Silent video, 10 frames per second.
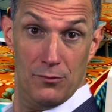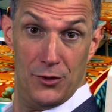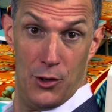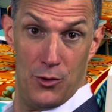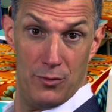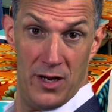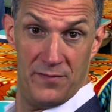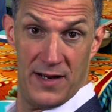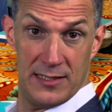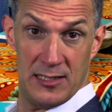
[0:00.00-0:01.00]
you
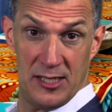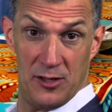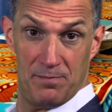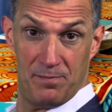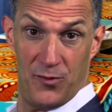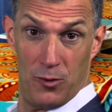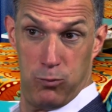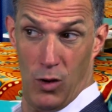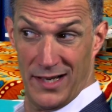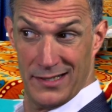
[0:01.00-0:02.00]
invited us here for
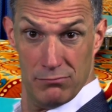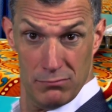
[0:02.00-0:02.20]
what?